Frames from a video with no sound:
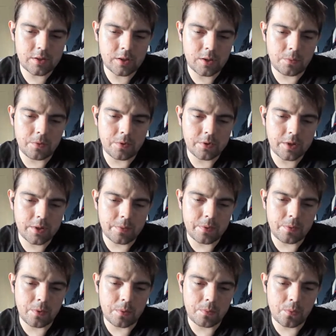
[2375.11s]
Come on, give
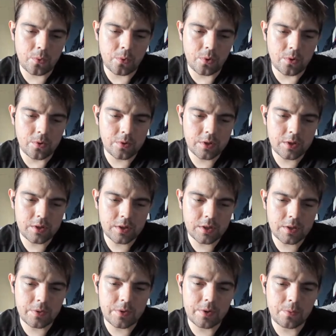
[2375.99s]
me one more.
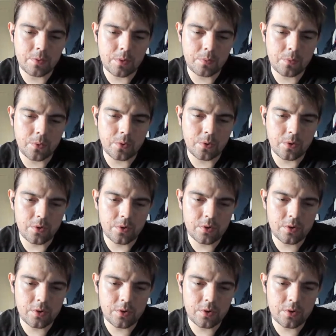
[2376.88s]
Give me one more.